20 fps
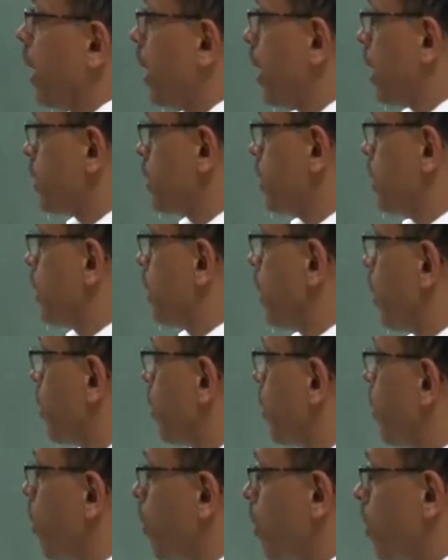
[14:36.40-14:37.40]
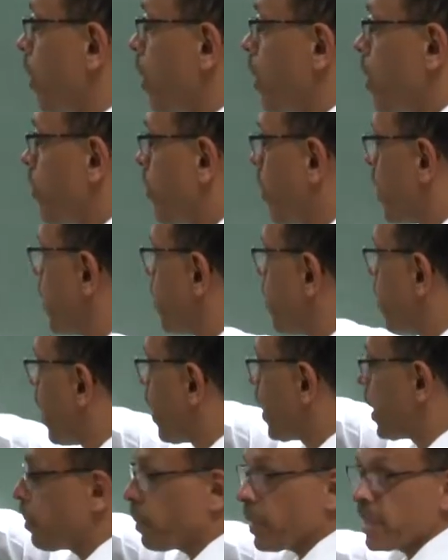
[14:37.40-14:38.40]
I, actually download for the
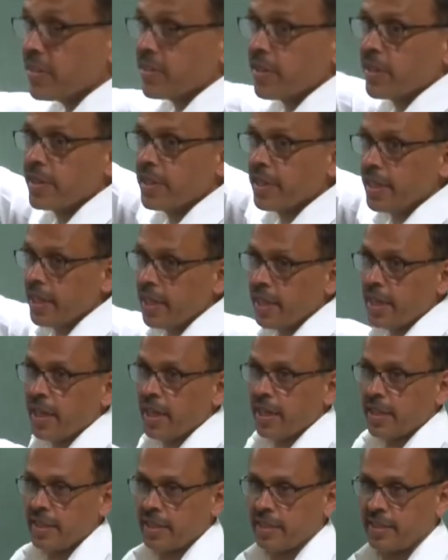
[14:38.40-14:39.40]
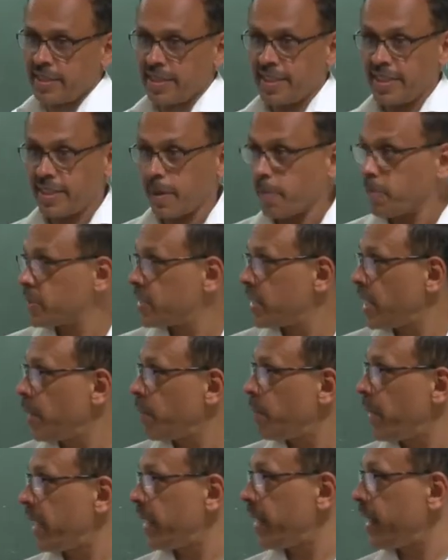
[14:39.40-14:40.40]
part depends on the this
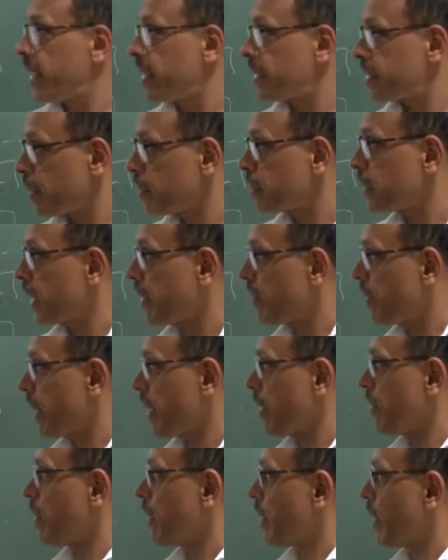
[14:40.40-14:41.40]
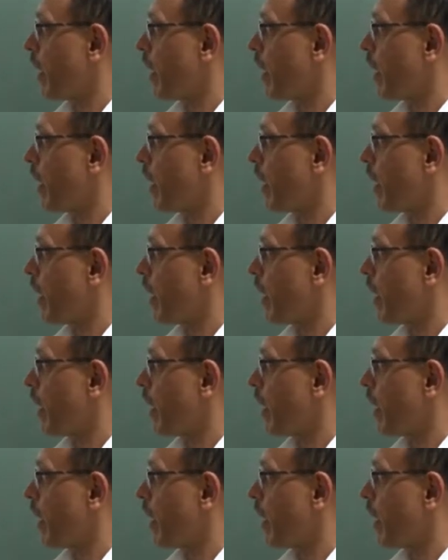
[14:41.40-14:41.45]
substripe idea, substripe idea I'll,